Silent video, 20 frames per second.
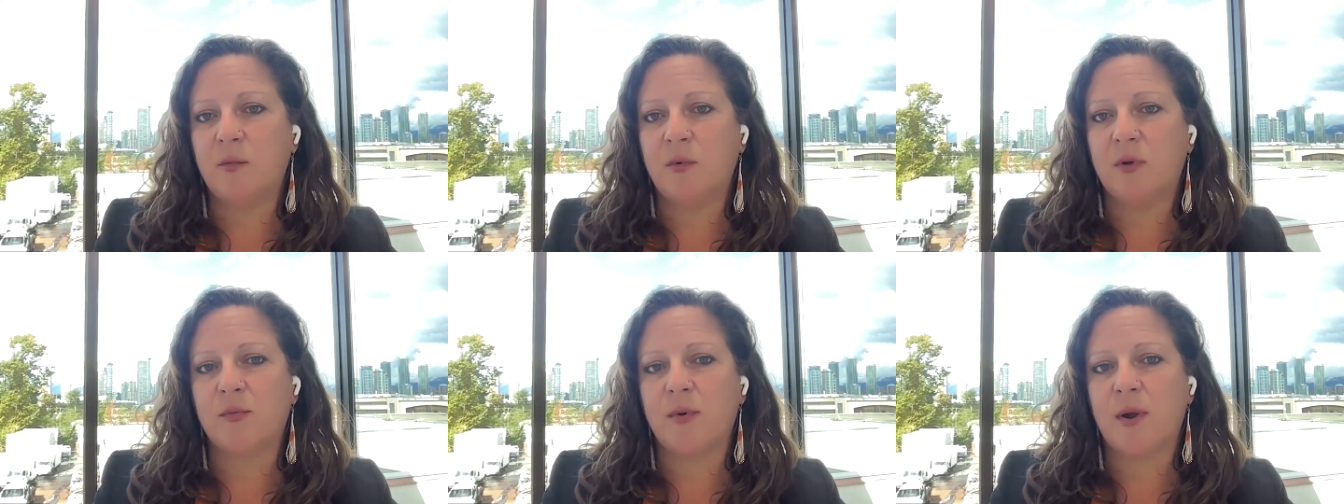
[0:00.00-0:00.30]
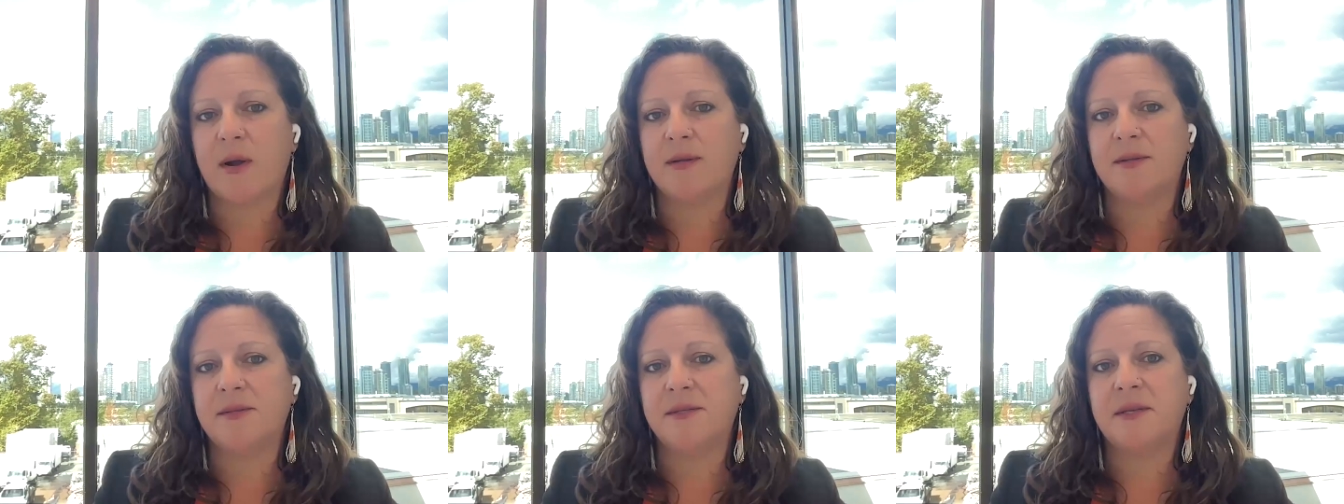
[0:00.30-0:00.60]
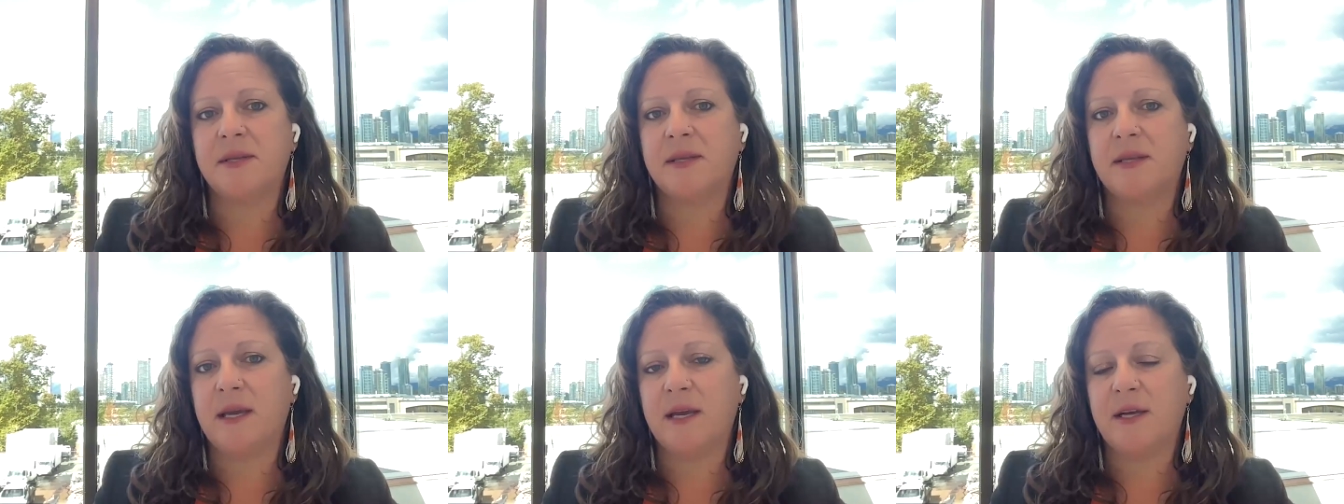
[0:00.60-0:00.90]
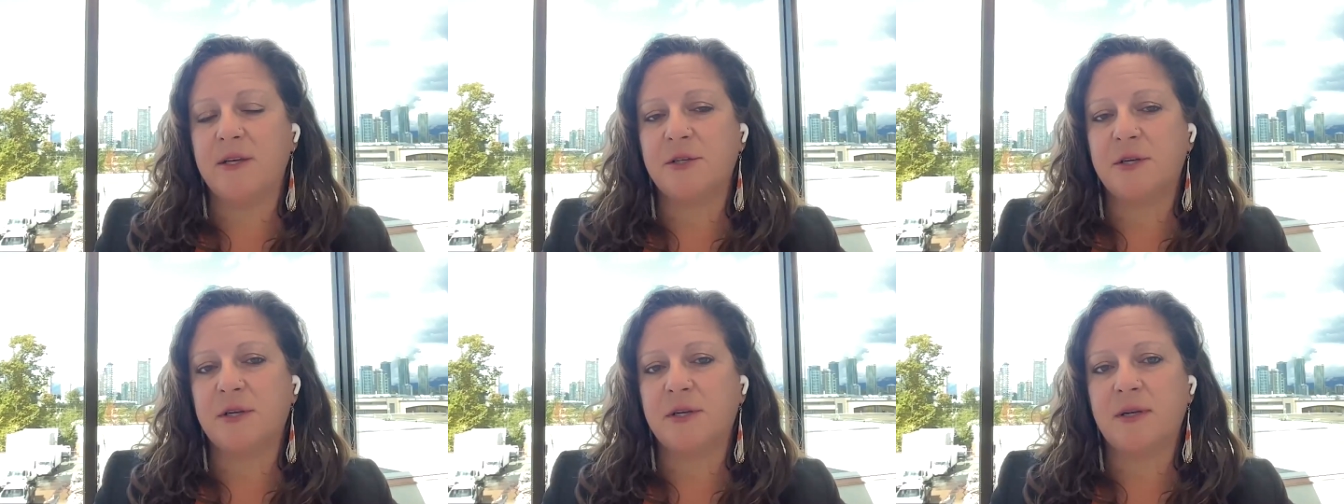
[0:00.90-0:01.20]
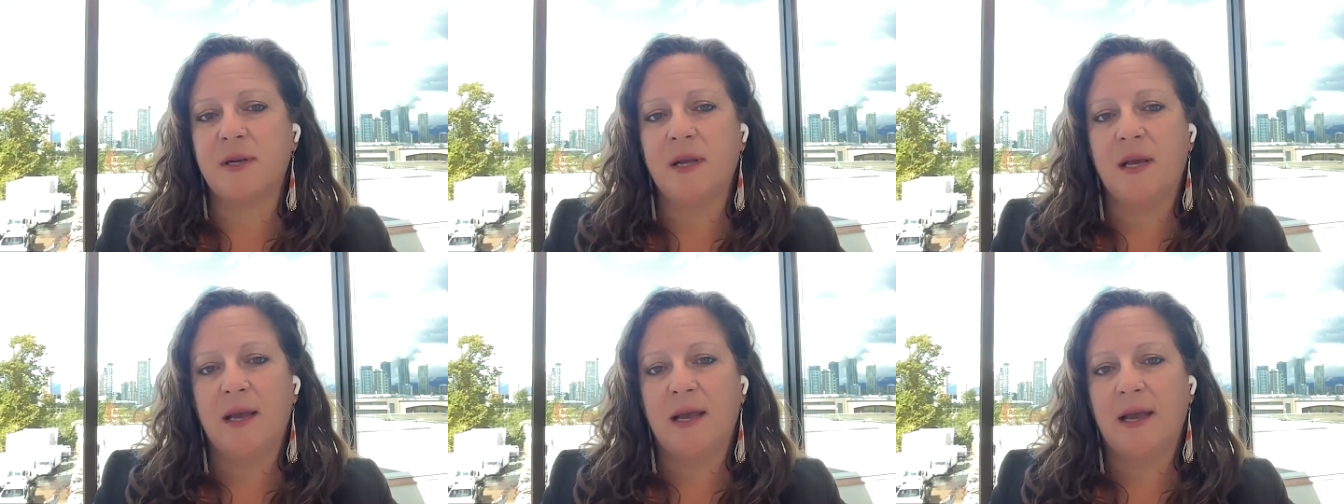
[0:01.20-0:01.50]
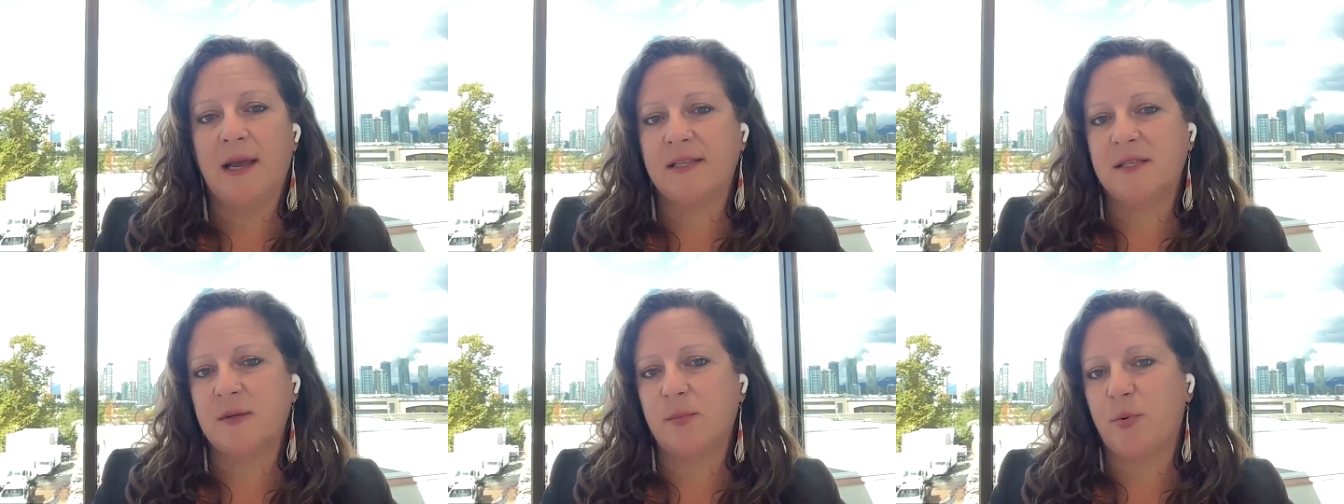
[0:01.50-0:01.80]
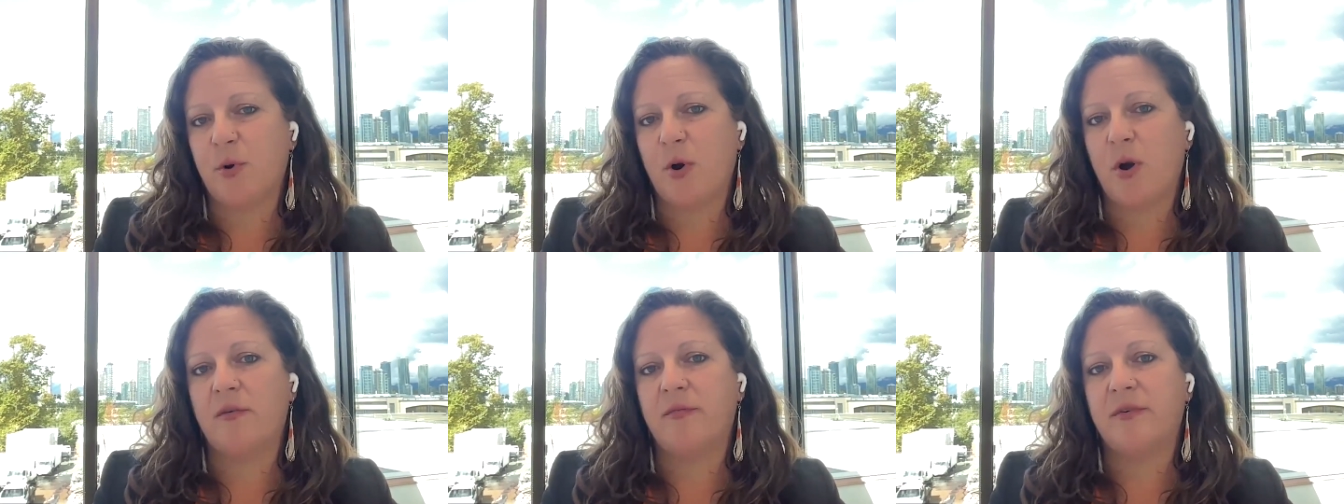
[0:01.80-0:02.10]
with reconciliation as a
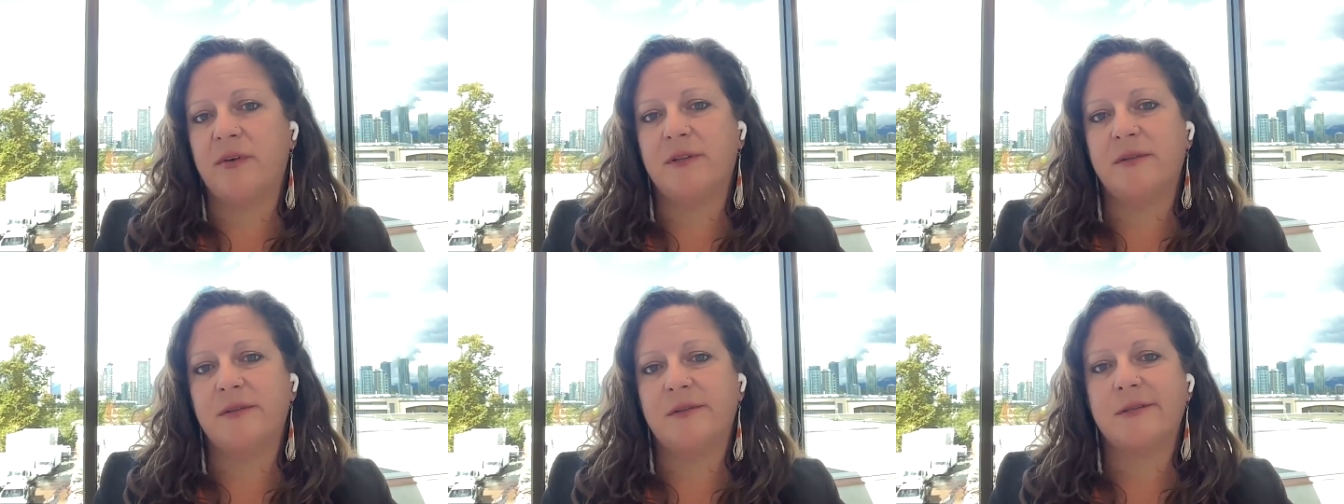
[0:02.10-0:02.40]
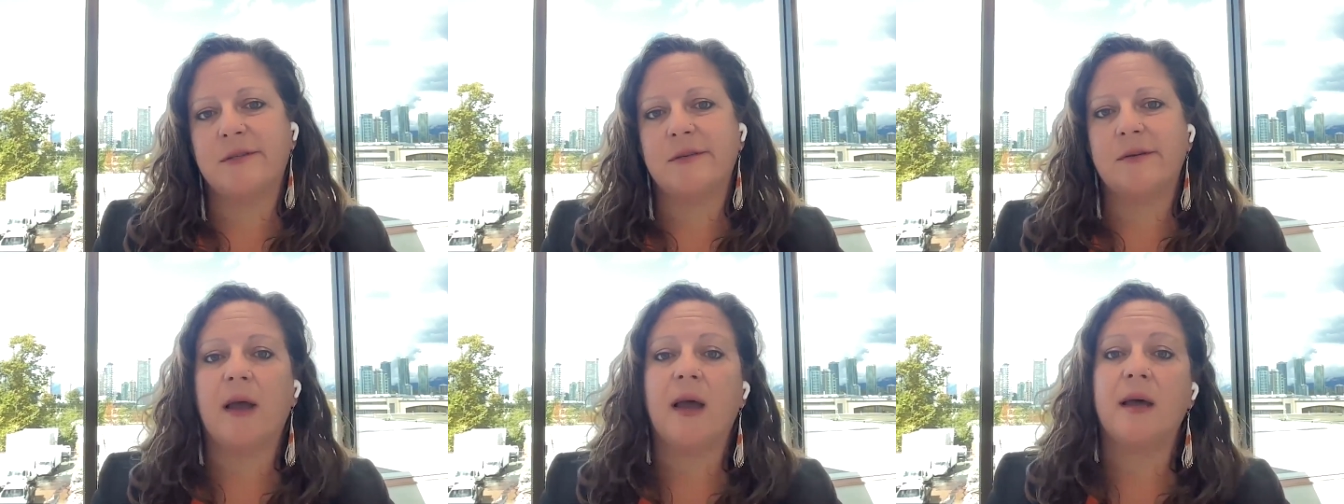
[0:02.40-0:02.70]
province,